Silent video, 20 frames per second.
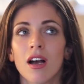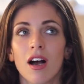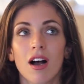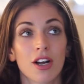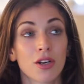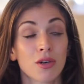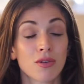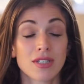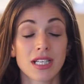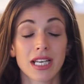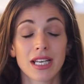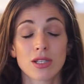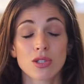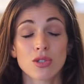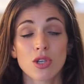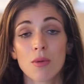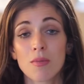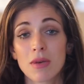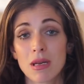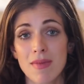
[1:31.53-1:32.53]
I already get
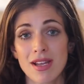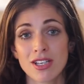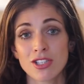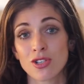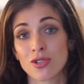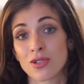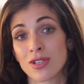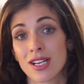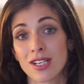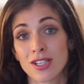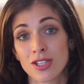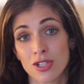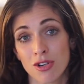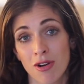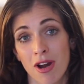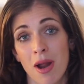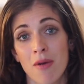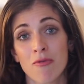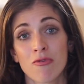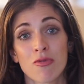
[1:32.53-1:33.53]
so many messages on
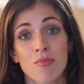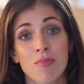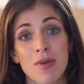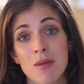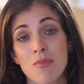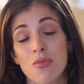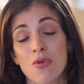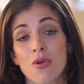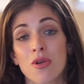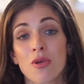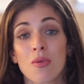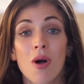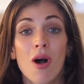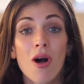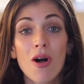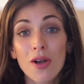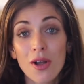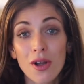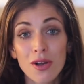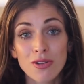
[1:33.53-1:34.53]
Instagram from people who
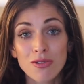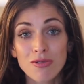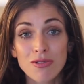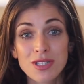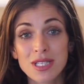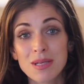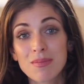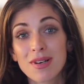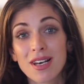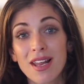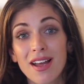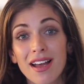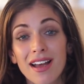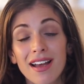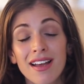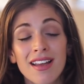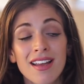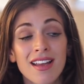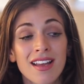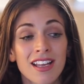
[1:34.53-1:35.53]
are going through similar,